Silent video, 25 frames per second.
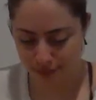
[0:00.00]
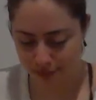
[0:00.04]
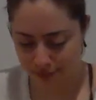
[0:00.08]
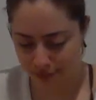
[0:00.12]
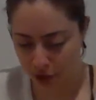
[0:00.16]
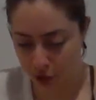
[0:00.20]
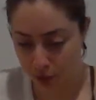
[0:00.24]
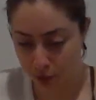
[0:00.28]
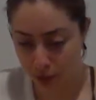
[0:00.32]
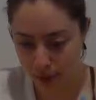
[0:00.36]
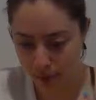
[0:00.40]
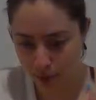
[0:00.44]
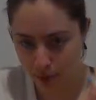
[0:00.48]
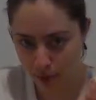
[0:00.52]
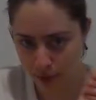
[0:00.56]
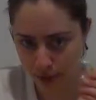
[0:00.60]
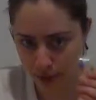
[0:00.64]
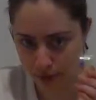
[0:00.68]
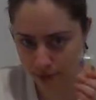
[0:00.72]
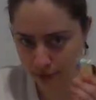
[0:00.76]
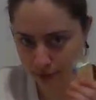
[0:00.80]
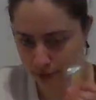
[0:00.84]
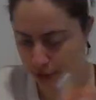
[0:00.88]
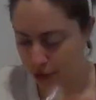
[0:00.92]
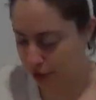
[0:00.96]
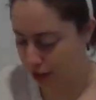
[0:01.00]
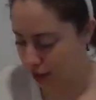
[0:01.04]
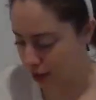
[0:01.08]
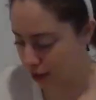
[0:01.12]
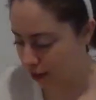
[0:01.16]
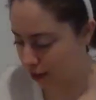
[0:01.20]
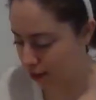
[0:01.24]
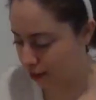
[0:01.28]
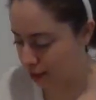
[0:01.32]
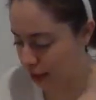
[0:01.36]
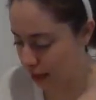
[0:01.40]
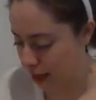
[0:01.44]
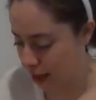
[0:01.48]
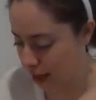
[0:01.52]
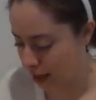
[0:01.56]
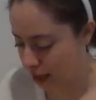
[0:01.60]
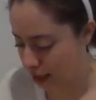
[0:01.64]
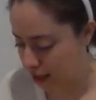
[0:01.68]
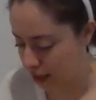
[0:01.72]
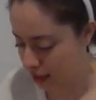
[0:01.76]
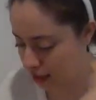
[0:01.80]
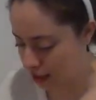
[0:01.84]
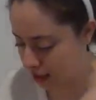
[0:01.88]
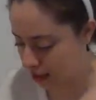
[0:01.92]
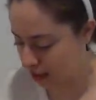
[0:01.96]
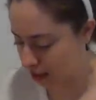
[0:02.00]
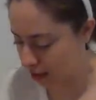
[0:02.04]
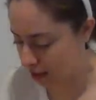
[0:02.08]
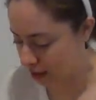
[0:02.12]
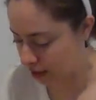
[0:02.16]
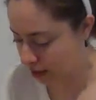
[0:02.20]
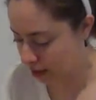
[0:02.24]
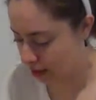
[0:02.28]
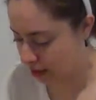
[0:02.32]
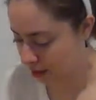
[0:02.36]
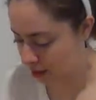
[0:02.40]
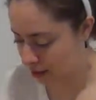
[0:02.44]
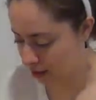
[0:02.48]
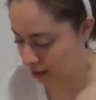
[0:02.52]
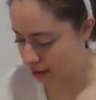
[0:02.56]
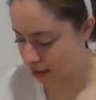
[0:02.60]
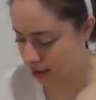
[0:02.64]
little peppermint looking candies,